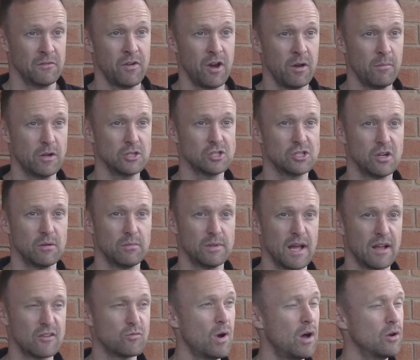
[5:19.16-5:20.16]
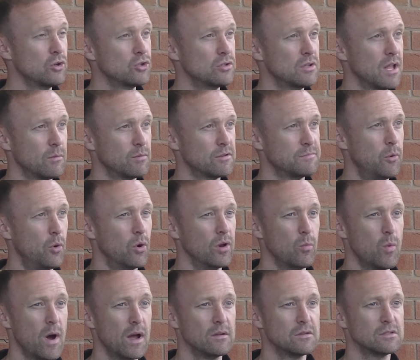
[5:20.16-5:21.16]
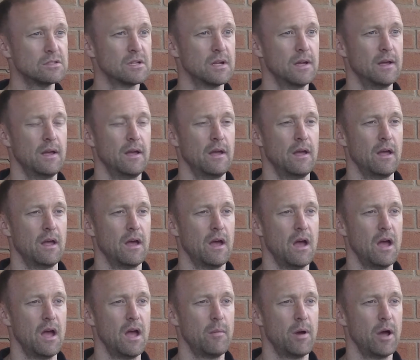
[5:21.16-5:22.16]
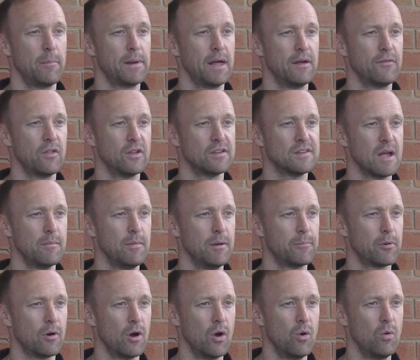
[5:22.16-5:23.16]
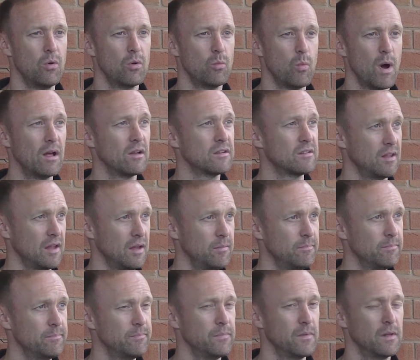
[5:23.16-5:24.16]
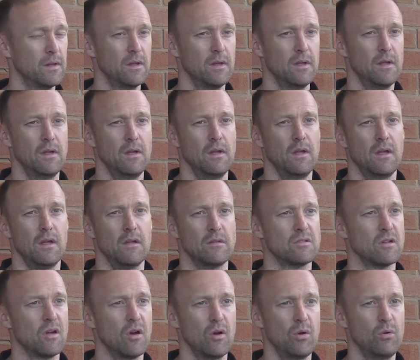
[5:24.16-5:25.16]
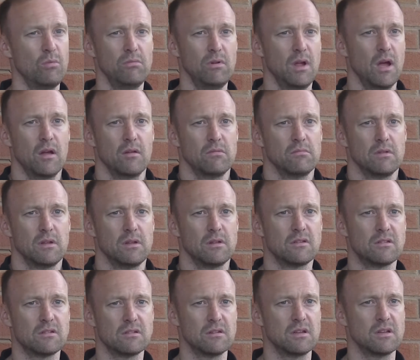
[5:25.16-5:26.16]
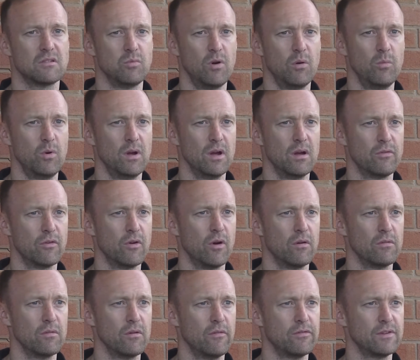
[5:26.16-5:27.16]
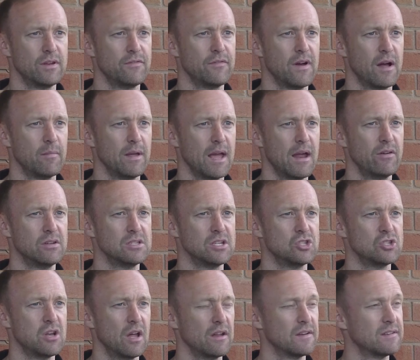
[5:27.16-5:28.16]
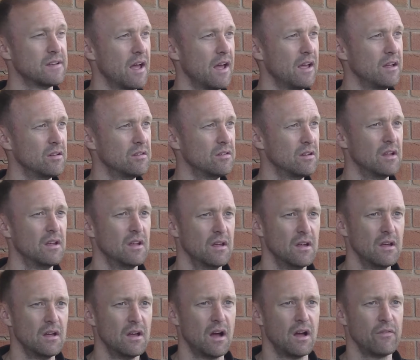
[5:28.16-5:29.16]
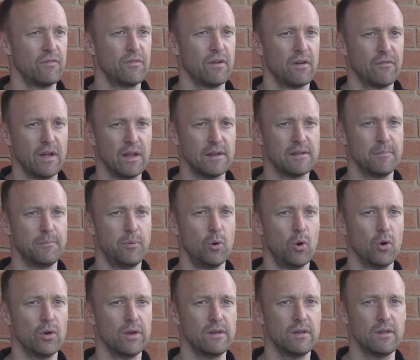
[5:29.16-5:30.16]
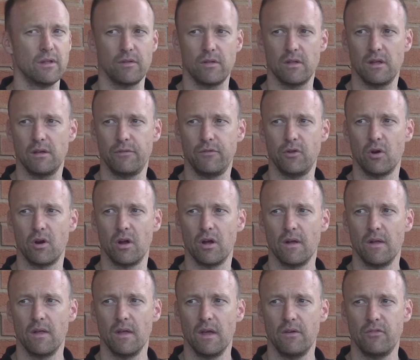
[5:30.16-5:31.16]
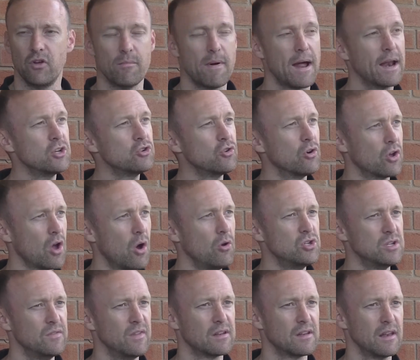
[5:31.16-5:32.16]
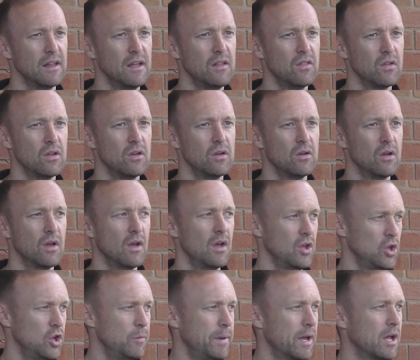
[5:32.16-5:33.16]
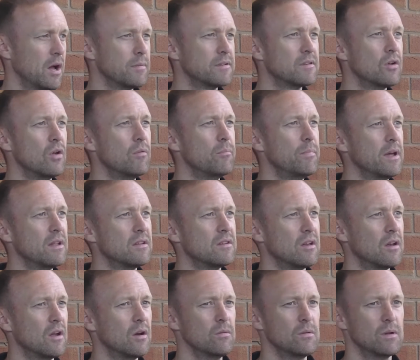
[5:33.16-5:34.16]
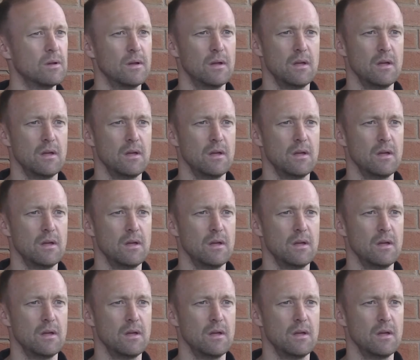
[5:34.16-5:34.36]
Very much so. Dad's Welsh. Dad was born in Wales. I play for the semi-pro Wales team. So, yeah, it's one where we've got, obviously, family heritage, like you say, and I feel it's important that if you're a manager or a coach in this league, that you pick up certain bits, you know.